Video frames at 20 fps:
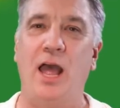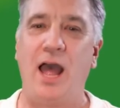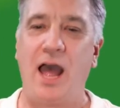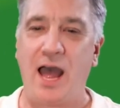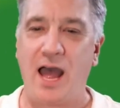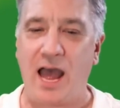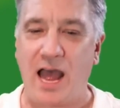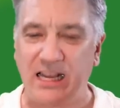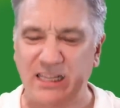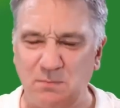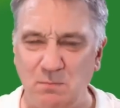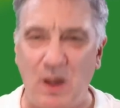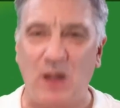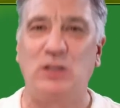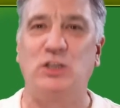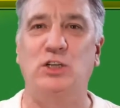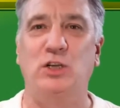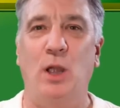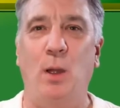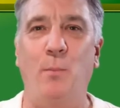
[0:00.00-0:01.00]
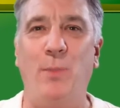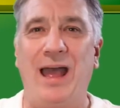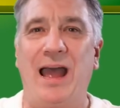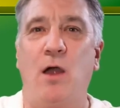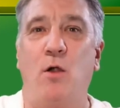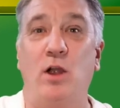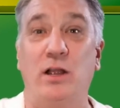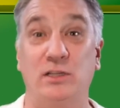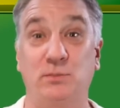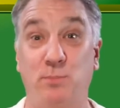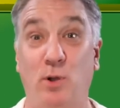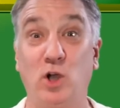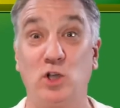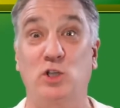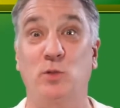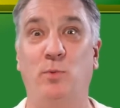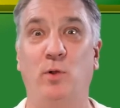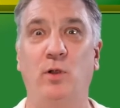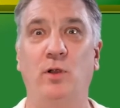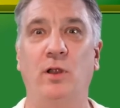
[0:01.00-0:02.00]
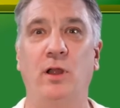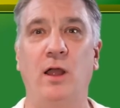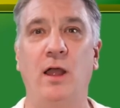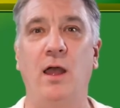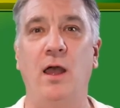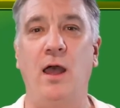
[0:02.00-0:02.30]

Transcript: as much power as possible